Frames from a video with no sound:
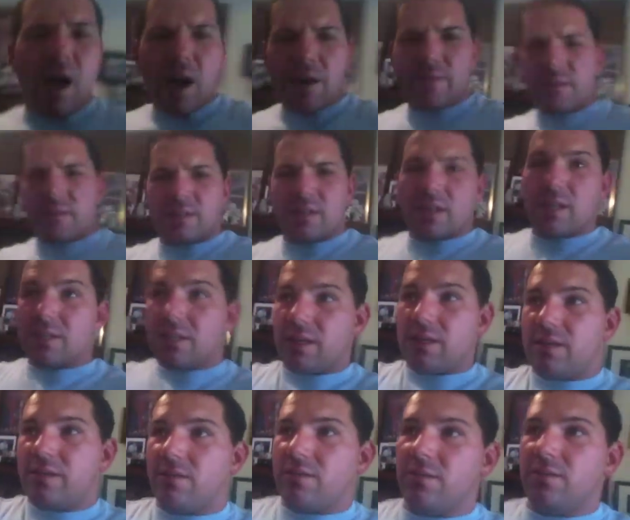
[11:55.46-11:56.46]
have to say
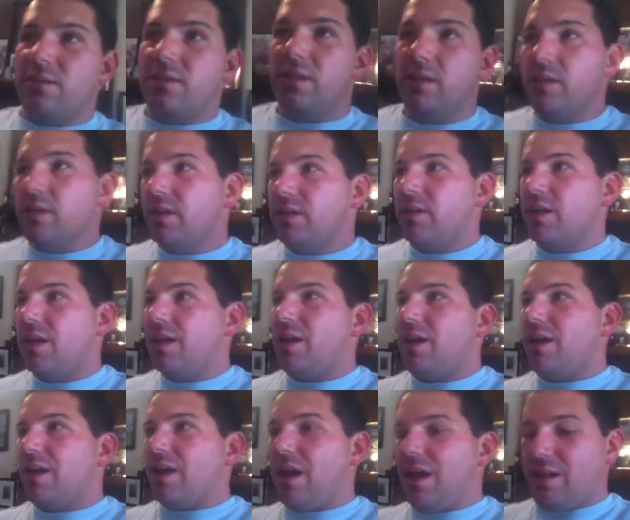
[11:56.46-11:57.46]
thank you to the
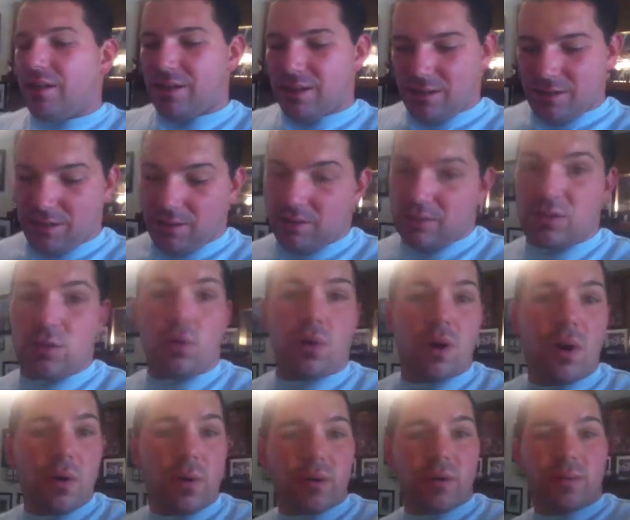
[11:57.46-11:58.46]

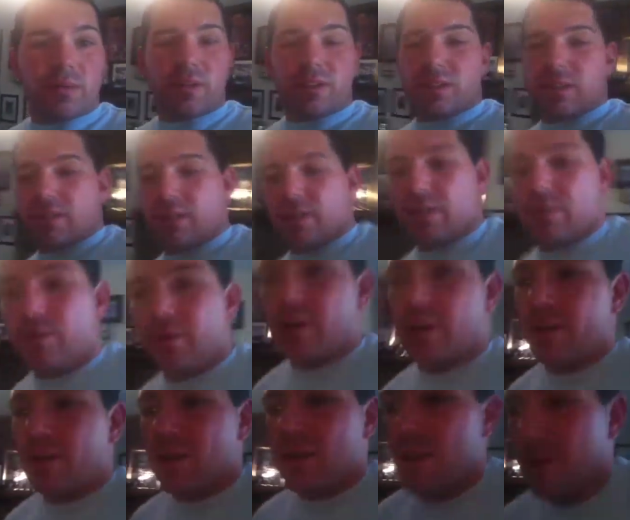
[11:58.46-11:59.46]
store owner, because I tell you
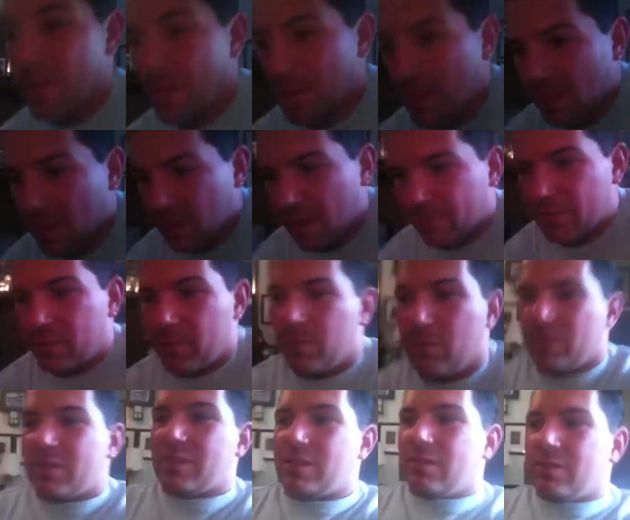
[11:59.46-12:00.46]
what, if it
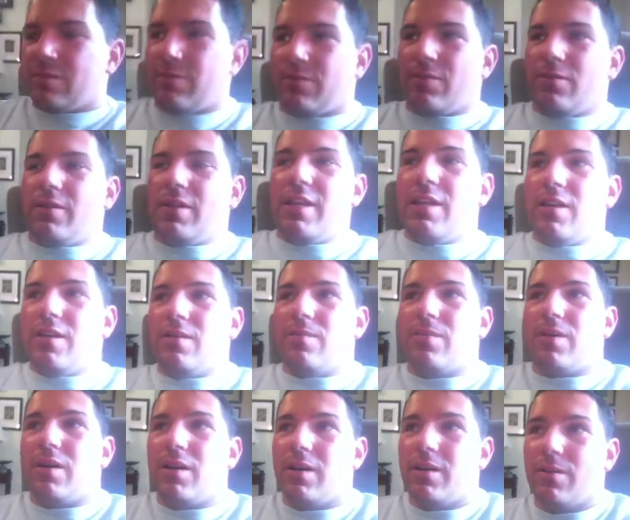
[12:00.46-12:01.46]
wasn't for
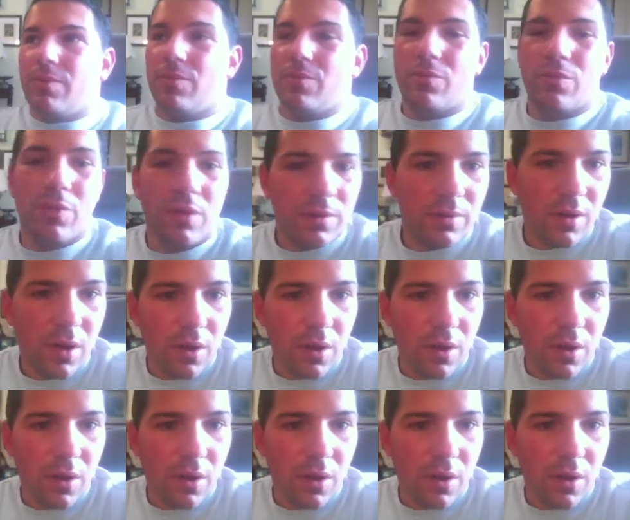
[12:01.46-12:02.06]
him, I wouldn't